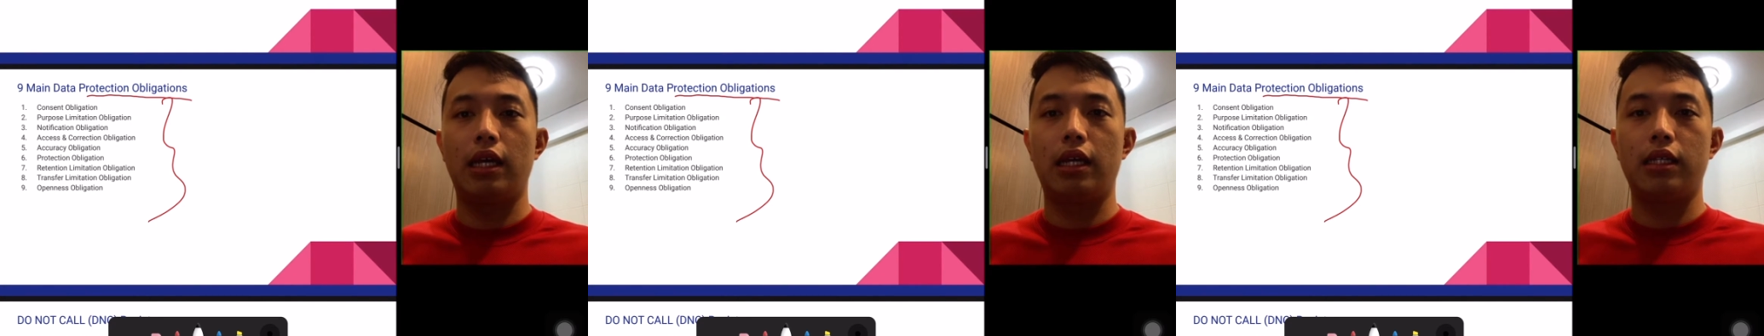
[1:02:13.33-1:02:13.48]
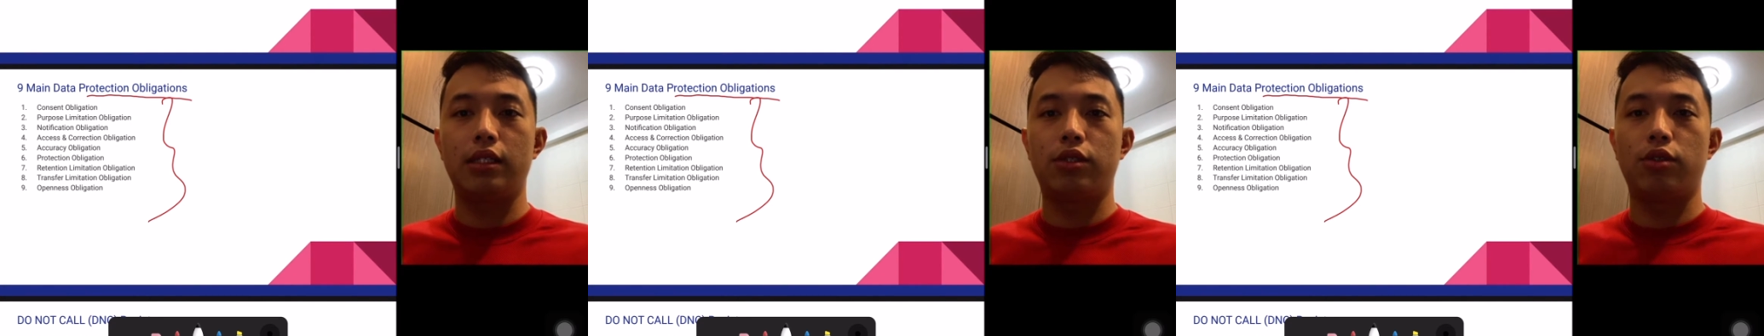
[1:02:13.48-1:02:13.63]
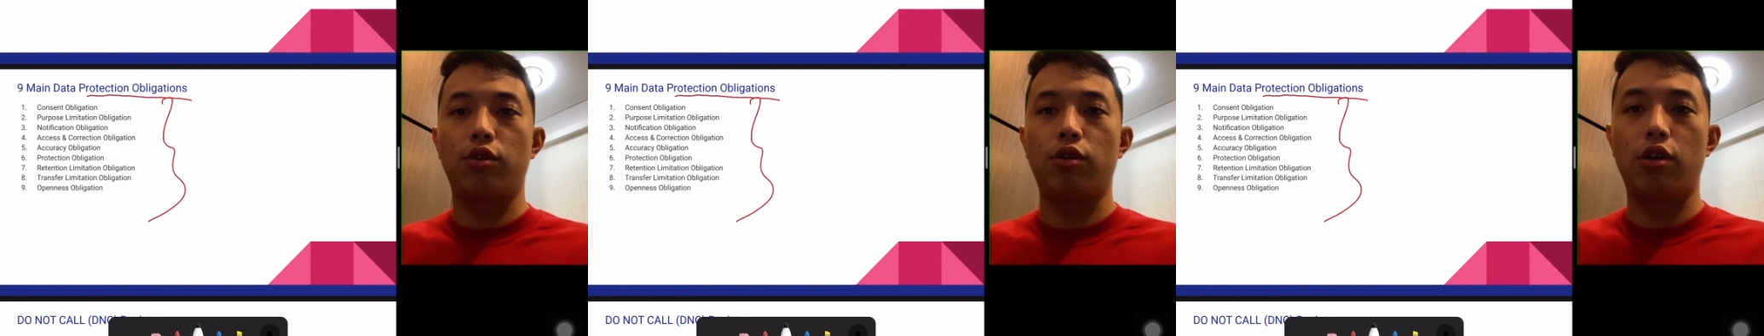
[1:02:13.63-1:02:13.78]

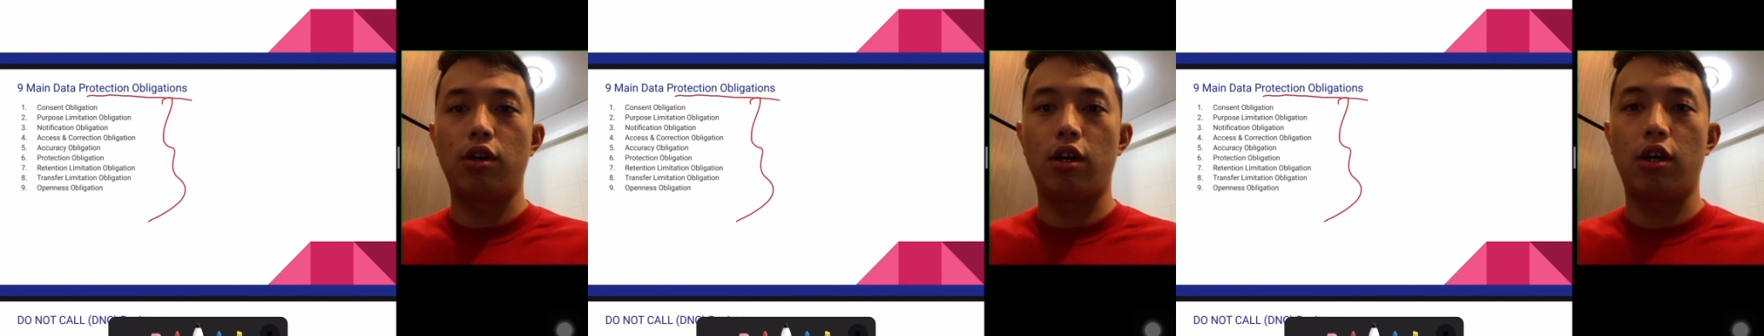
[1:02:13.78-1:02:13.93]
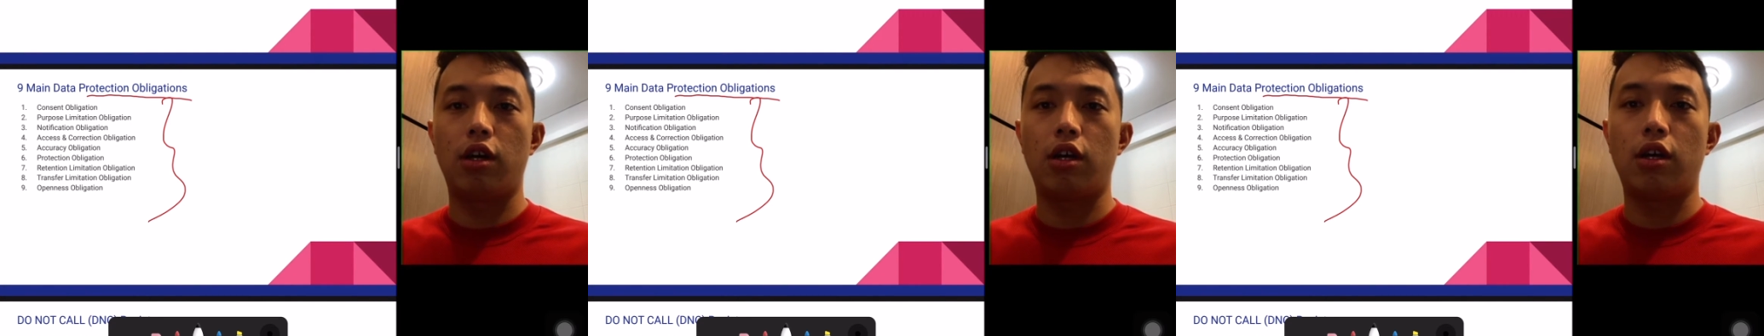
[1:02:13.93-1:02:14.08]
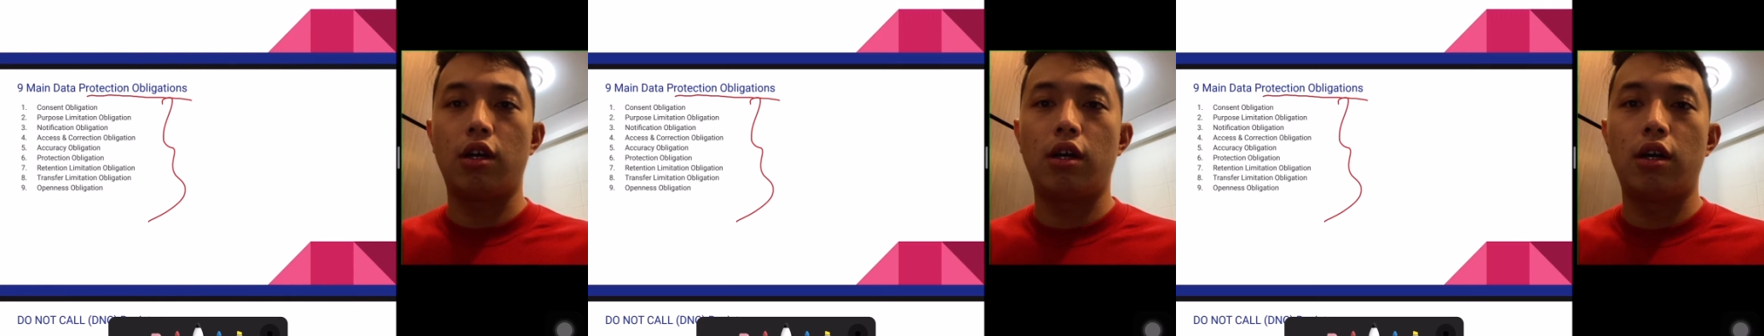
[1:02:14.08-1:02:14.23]

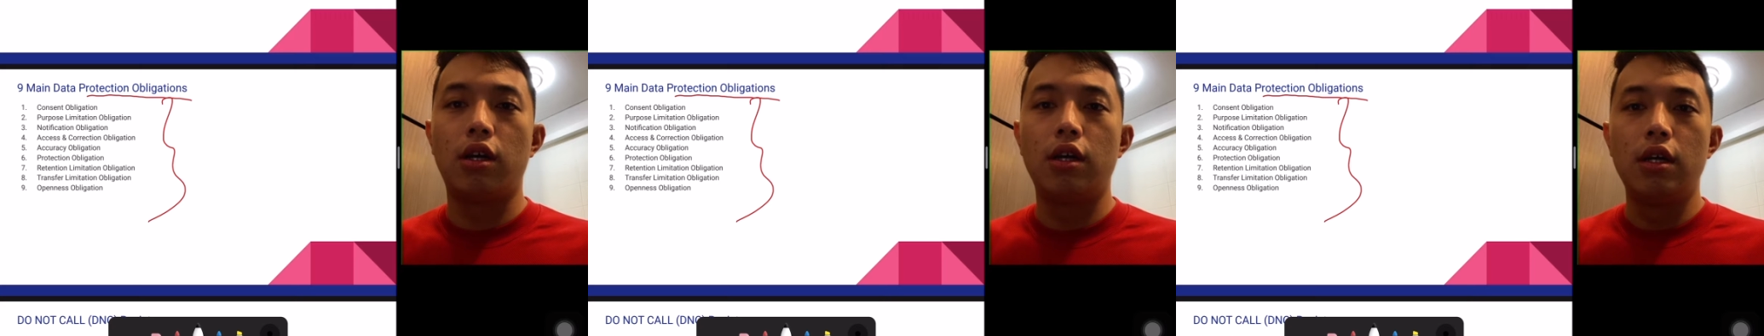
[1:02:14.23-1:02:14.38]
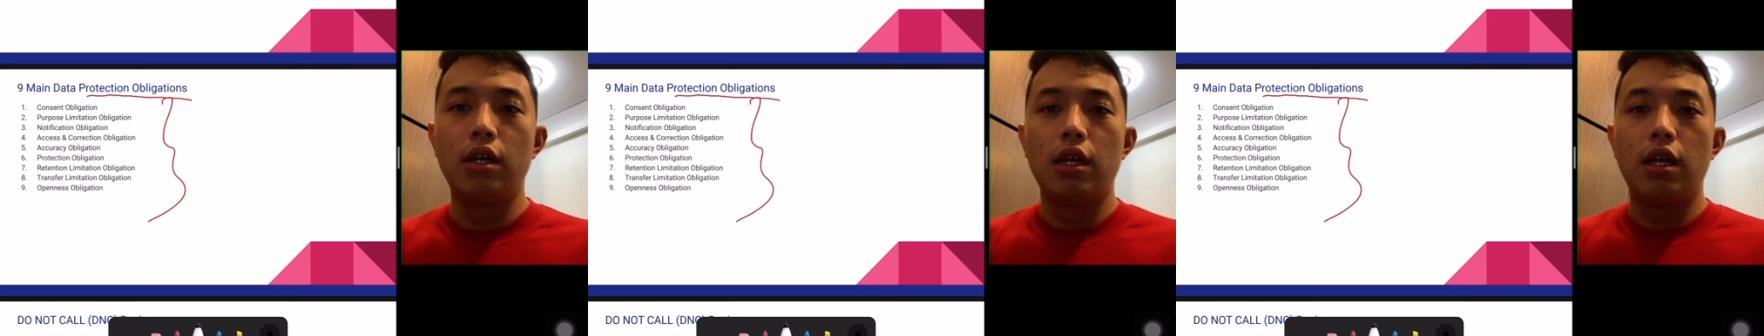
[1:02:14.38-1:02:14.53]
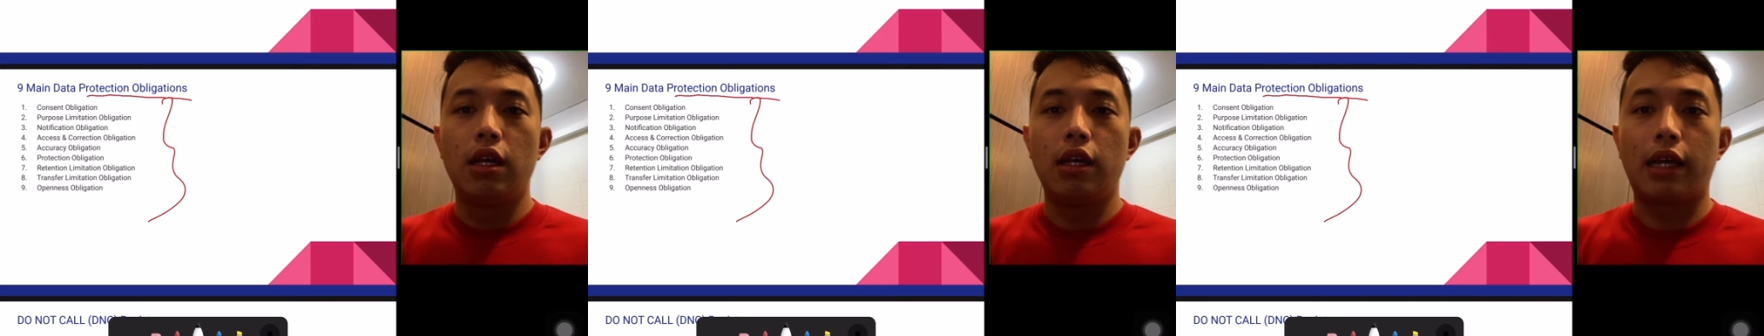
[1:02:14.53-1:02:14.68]
So
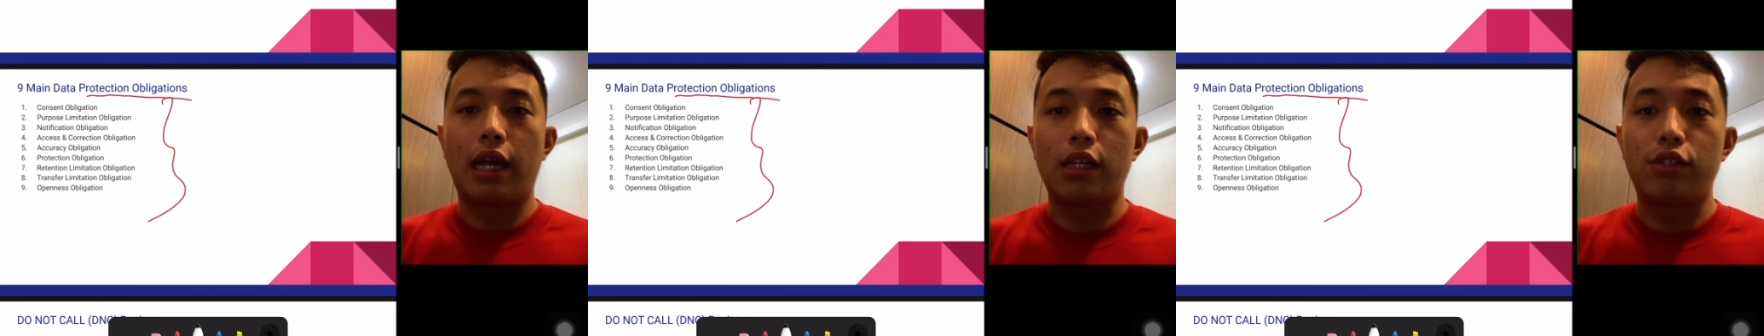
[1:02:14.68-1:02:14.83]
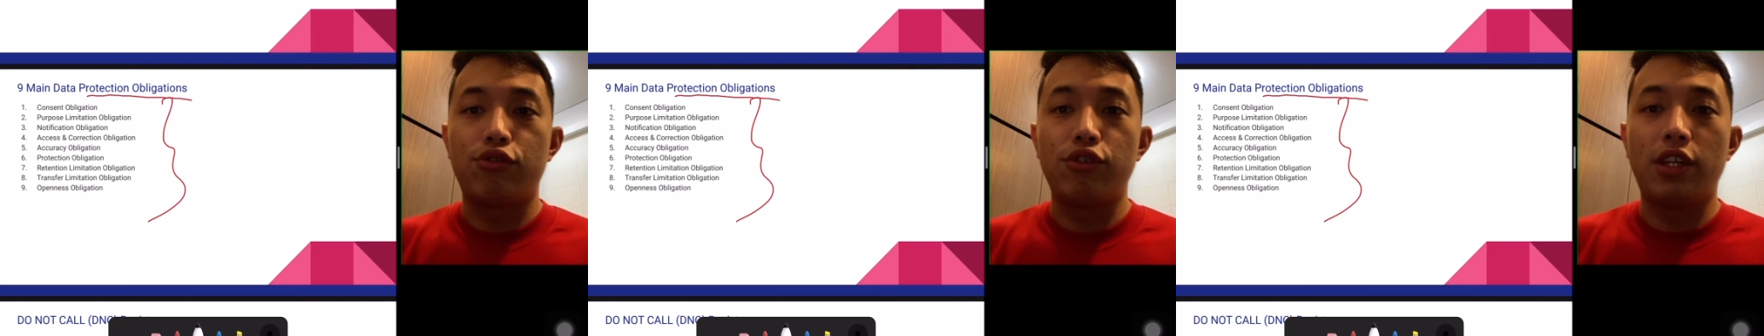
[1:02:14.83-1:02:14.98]
guys,